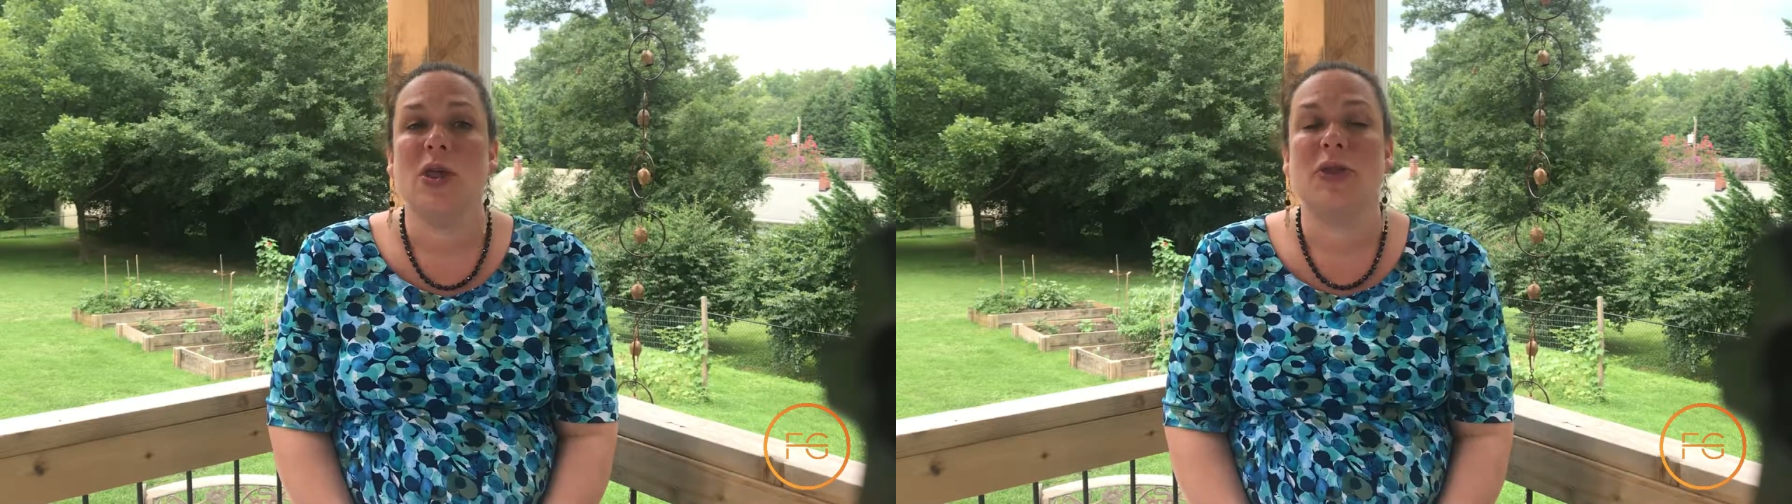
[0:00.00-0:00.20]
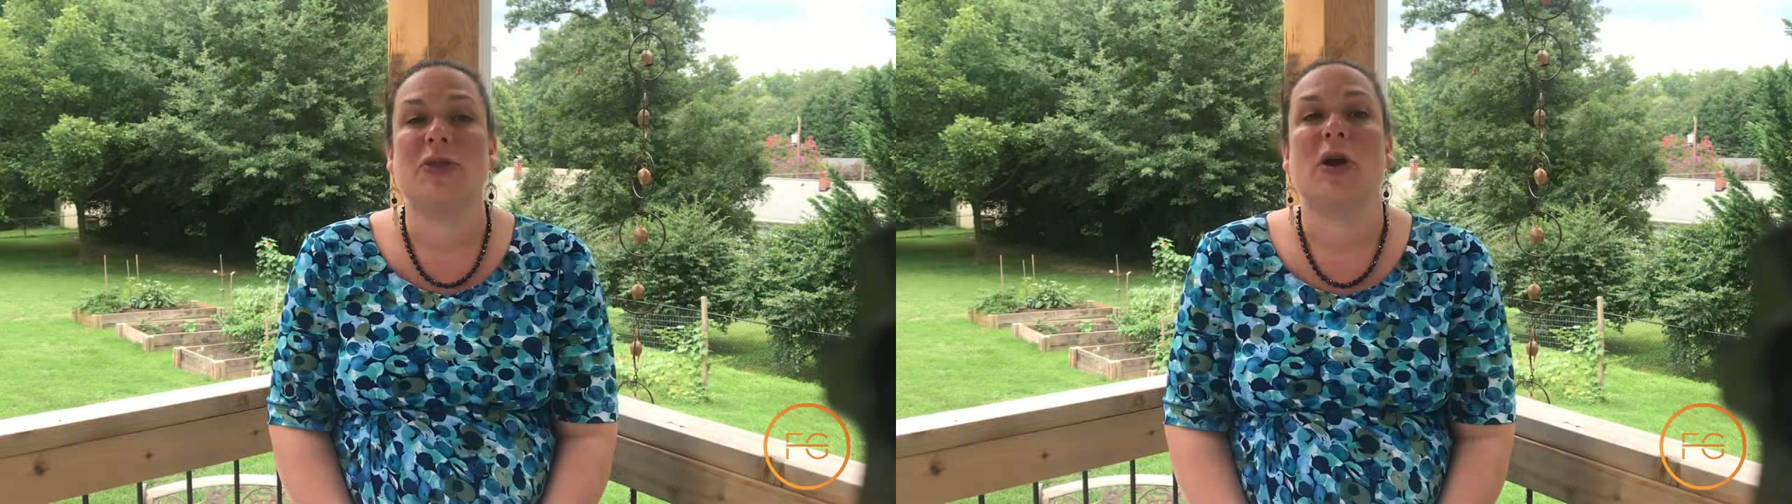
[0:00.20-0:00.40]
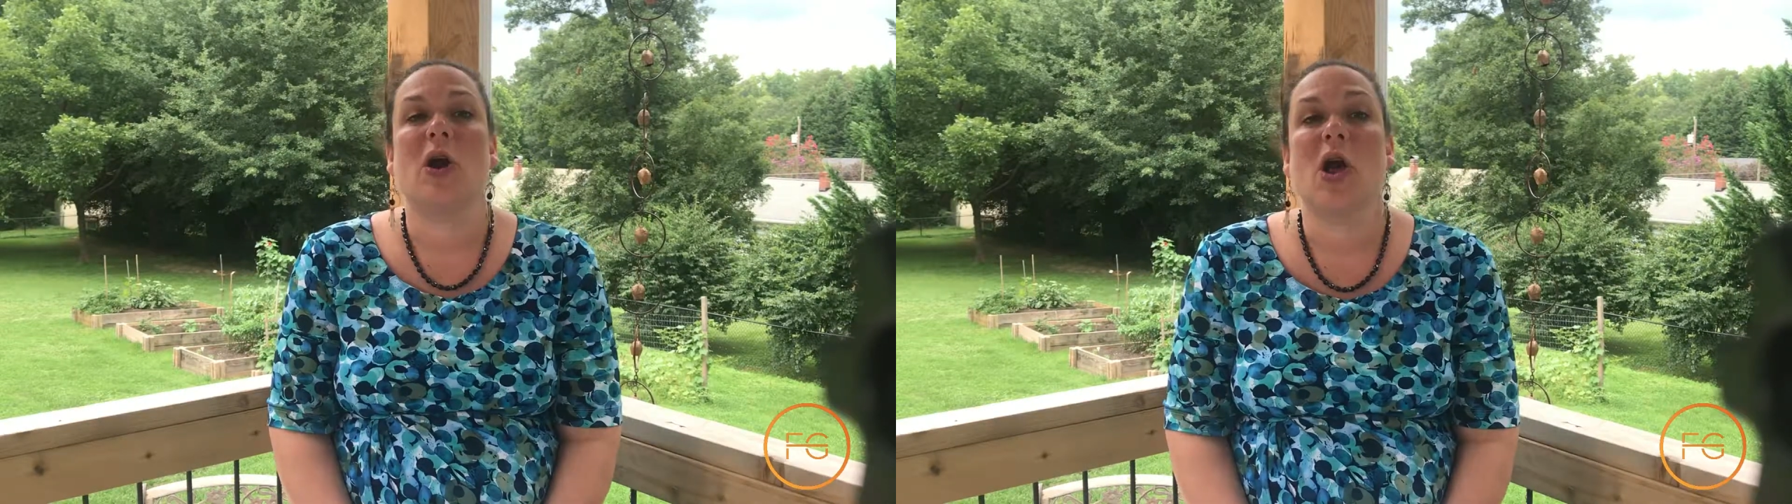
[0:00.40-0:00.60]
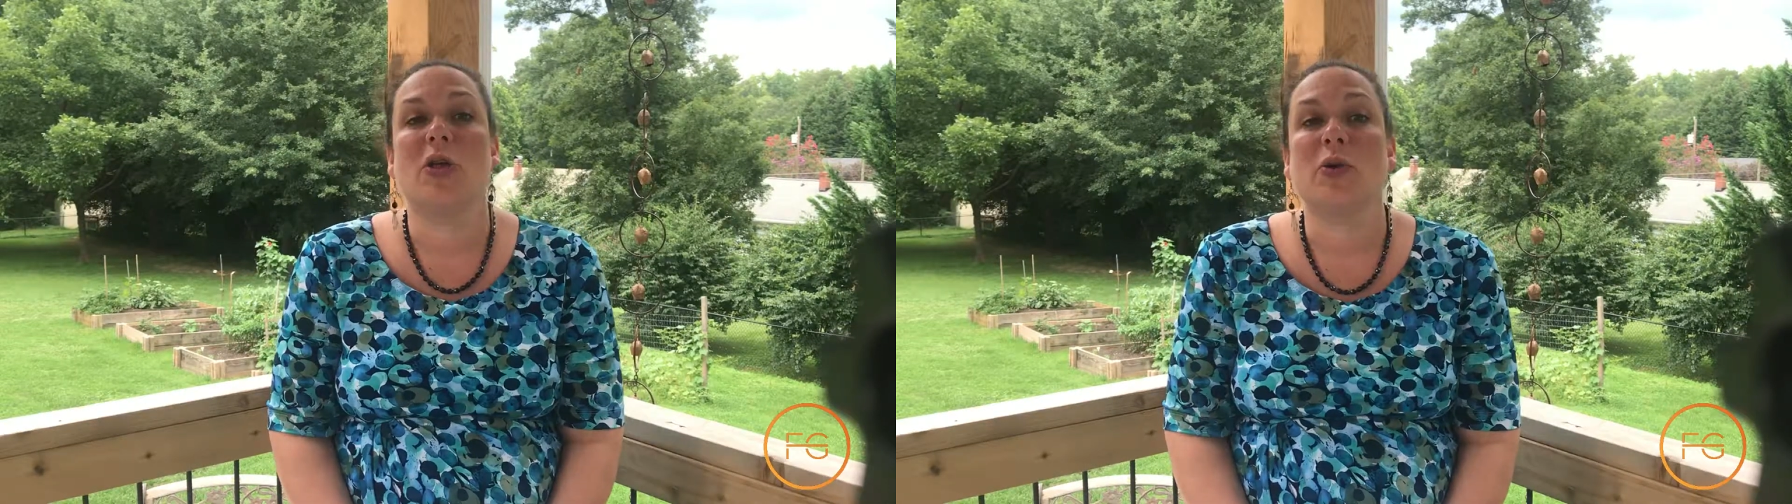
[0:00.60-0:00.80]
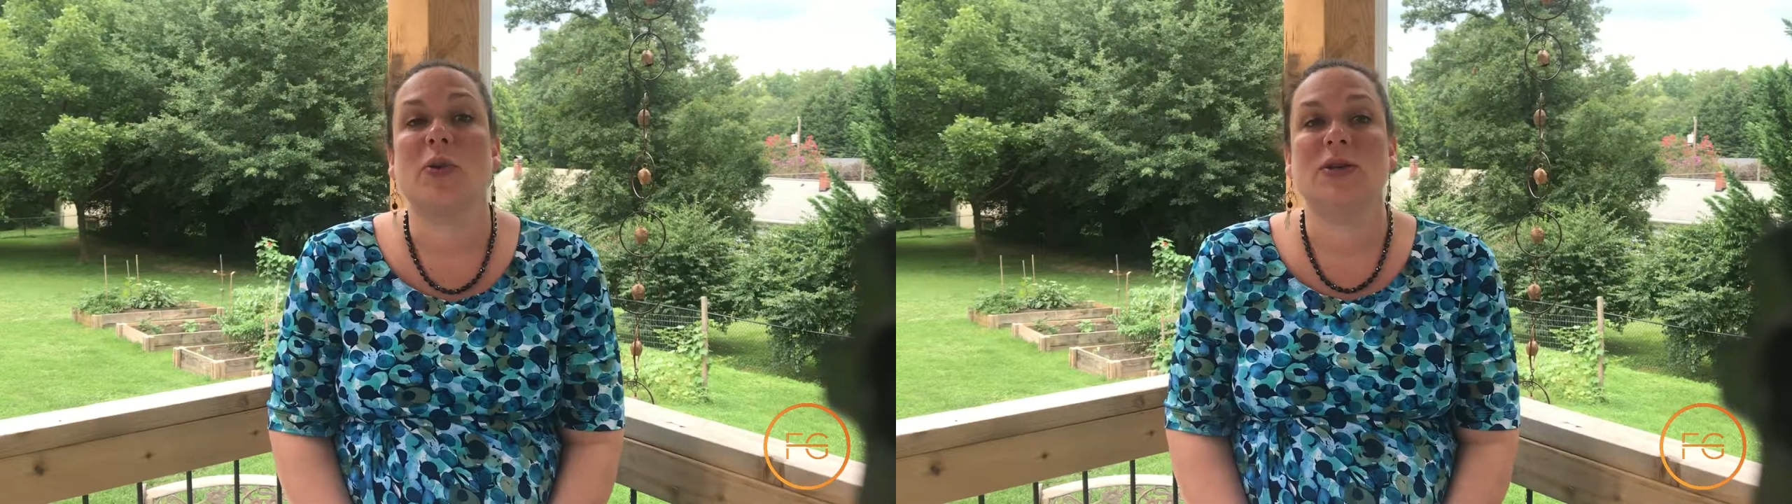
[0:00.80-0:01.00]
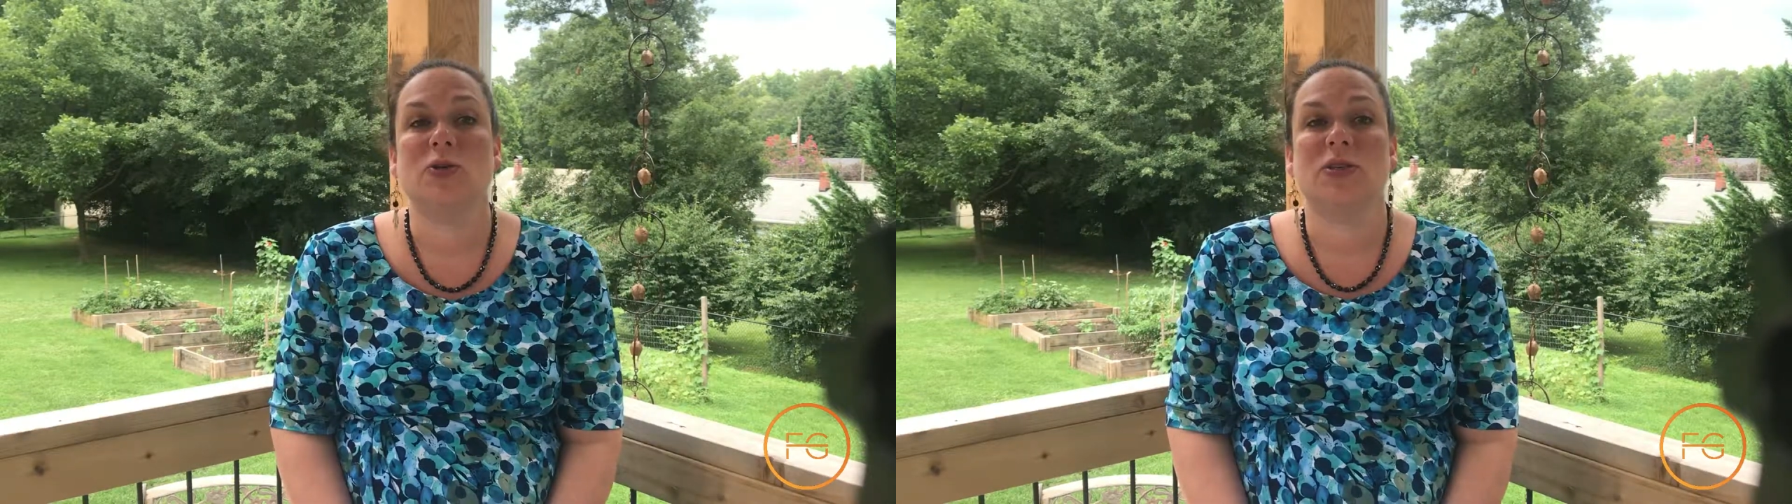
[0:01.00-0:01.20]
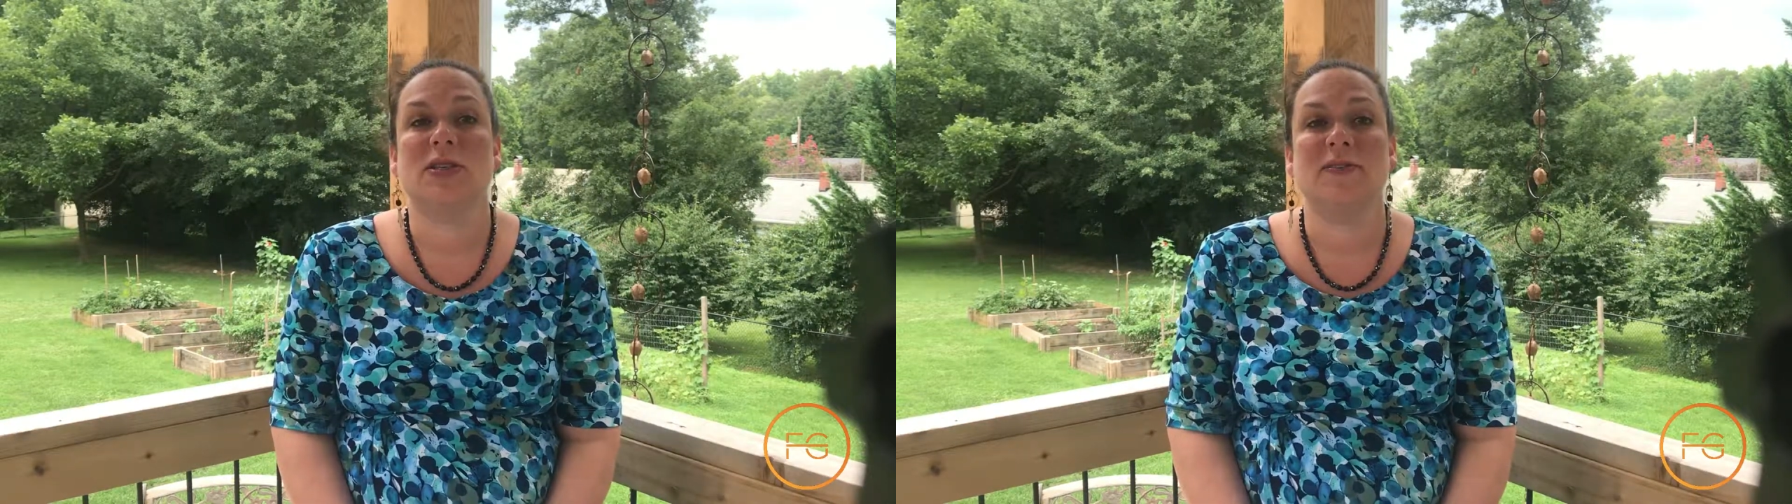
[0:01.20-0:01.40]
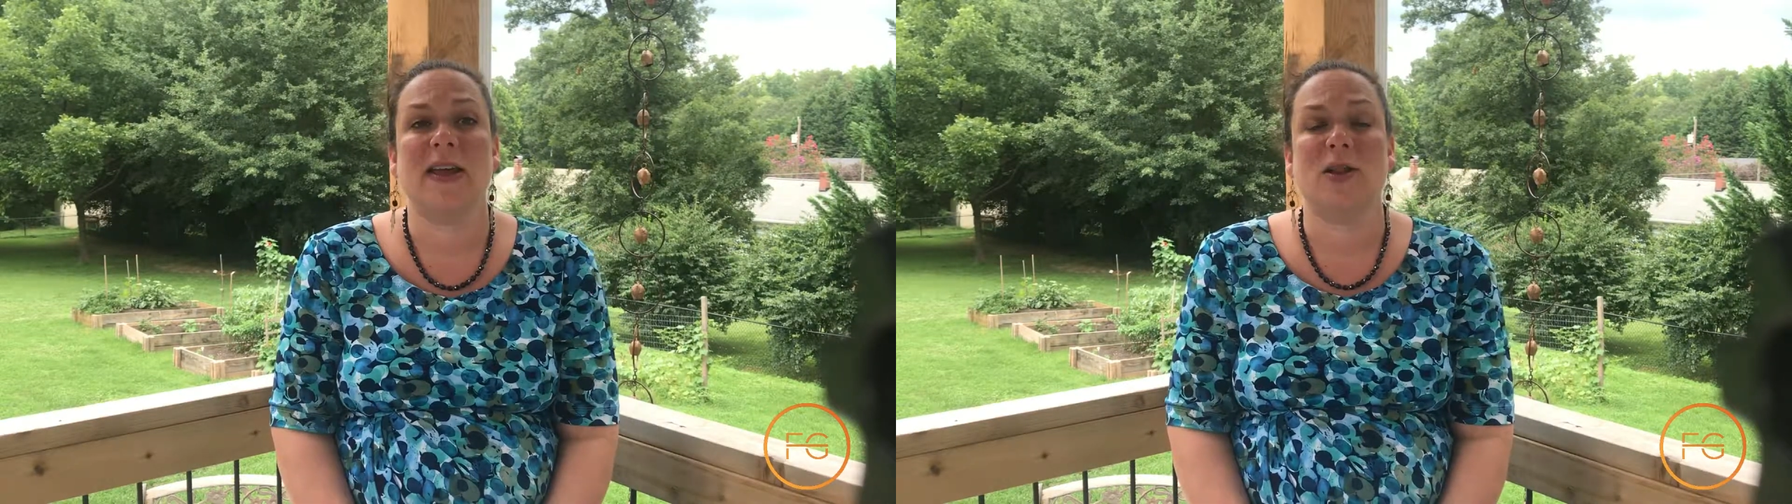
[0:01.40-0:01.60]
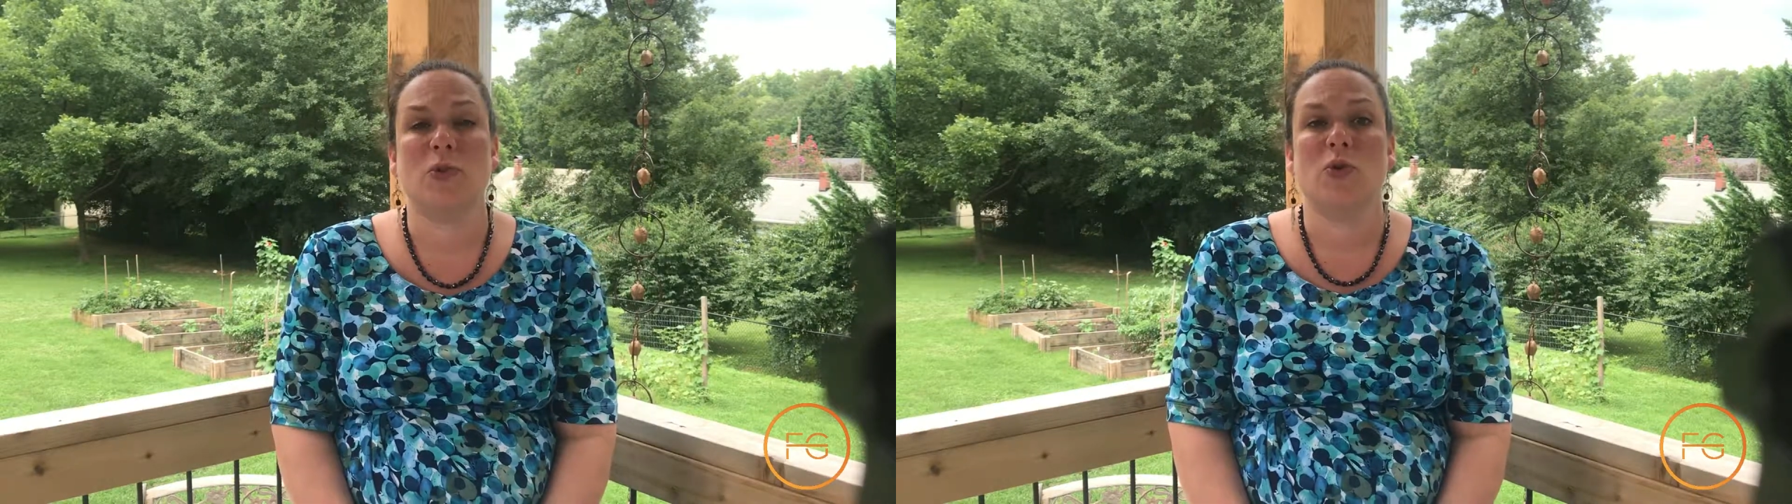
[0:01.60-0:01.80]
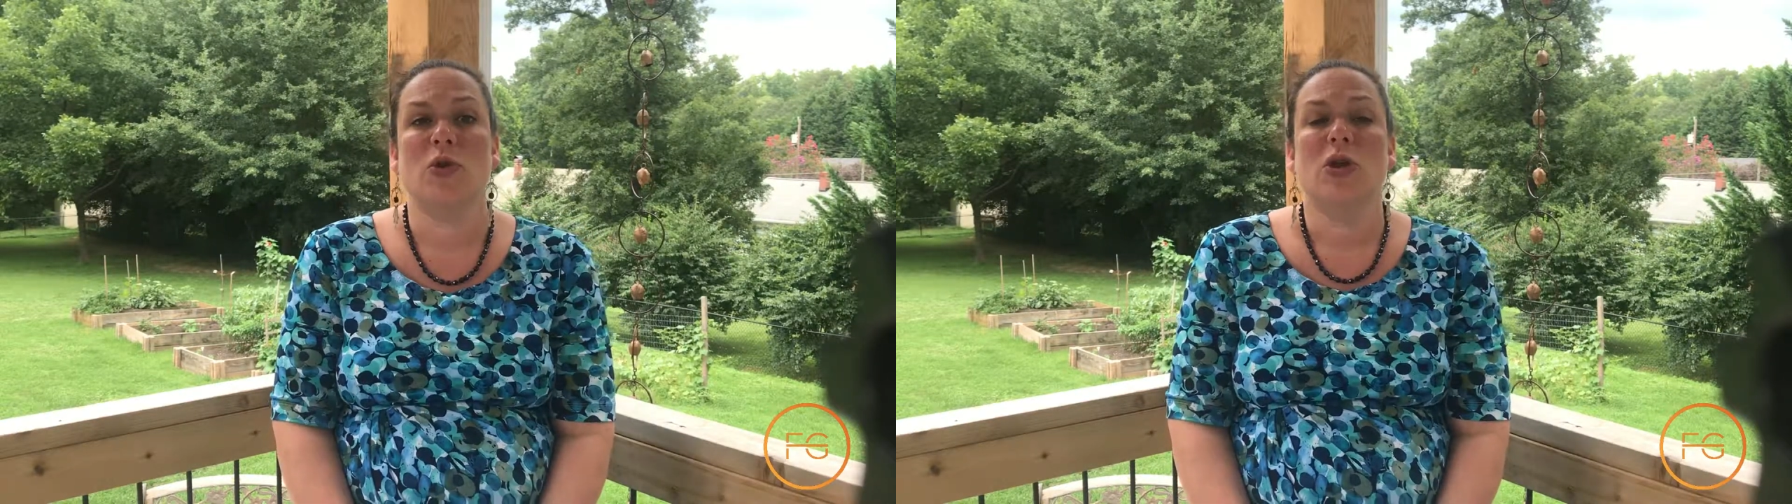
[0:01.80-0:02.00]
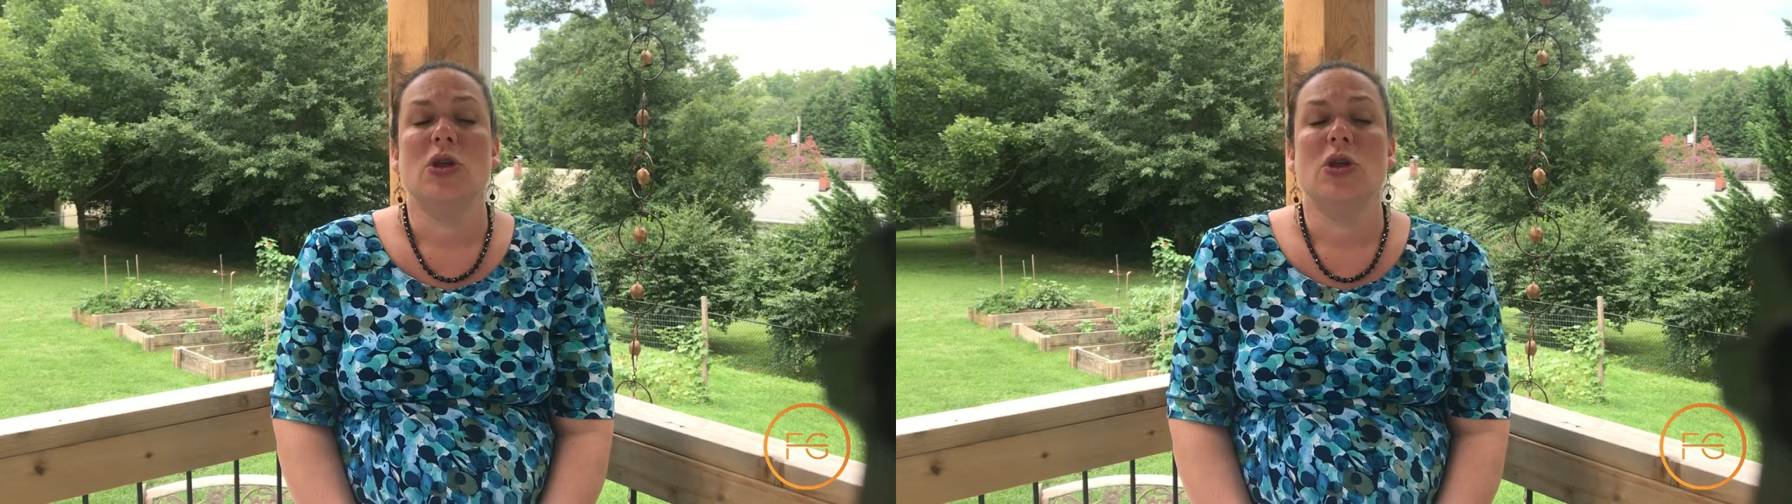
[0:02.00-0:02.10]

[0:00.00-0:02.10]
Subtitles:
that there are other resources available.